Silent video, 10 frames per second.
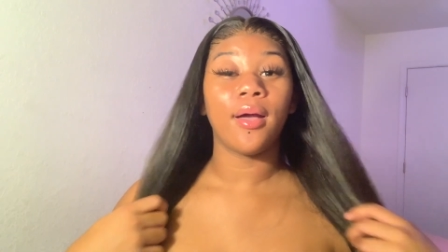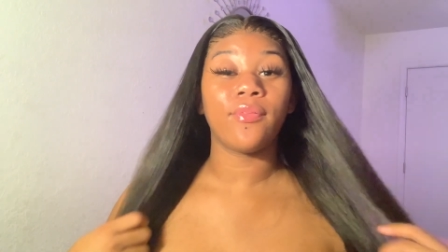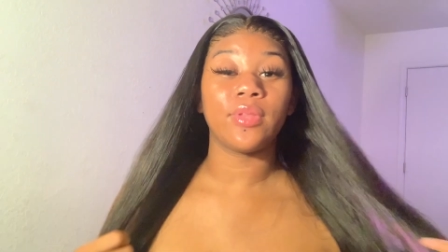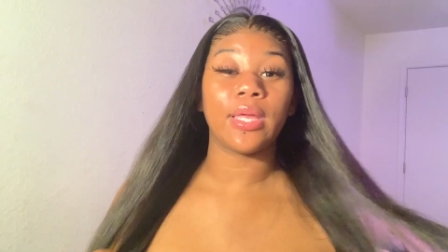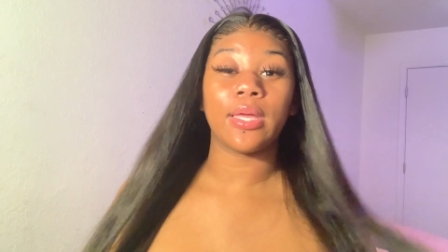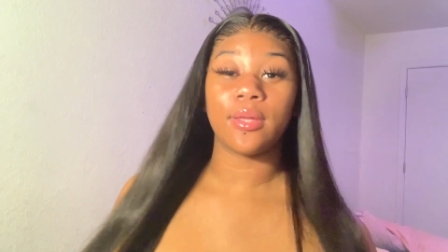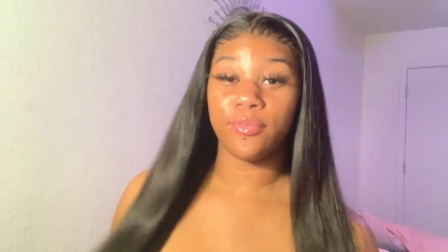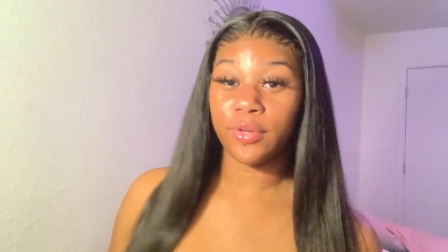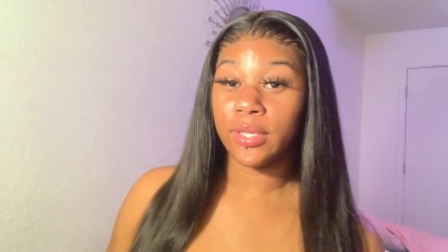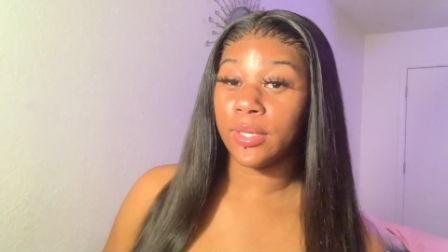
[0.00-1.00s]
I feel like a
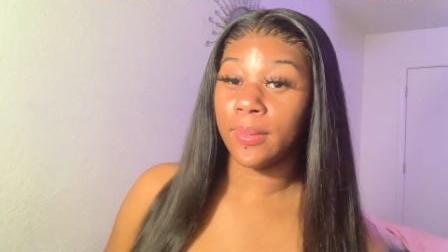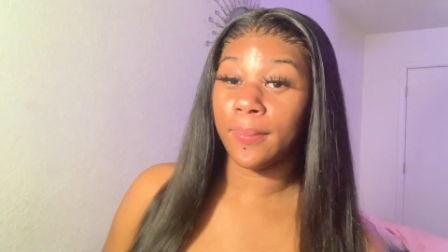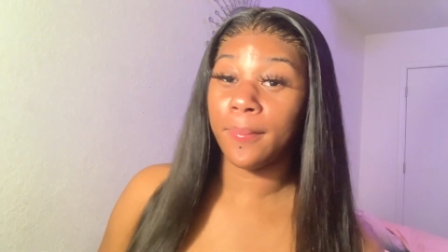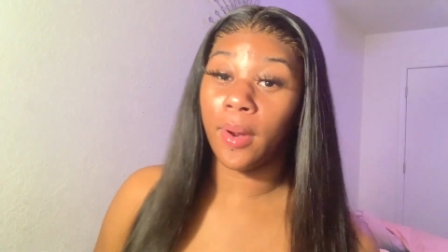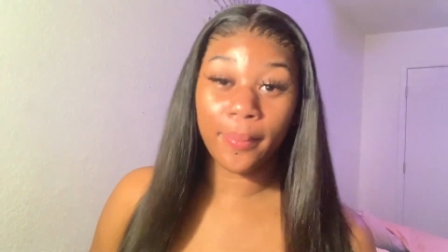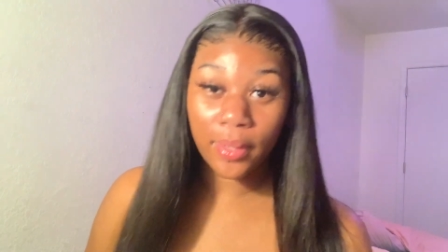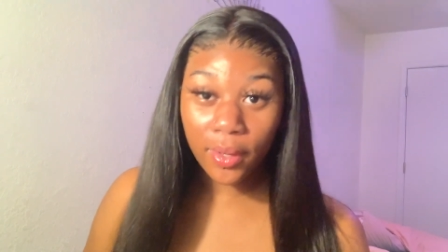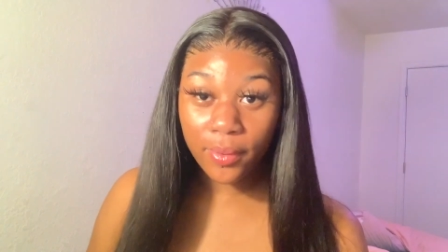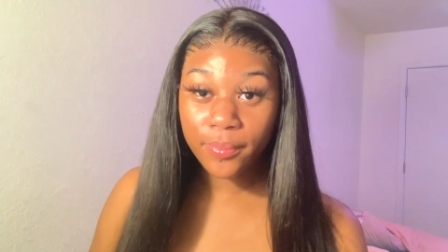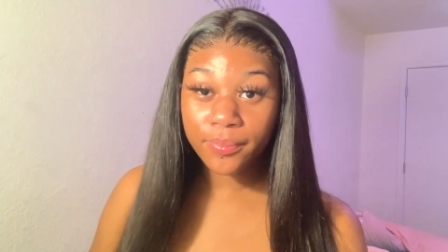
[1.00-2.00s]
freaking Barbie
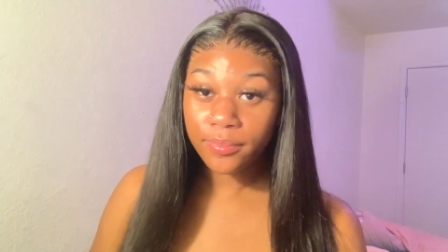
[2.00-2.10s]
doll.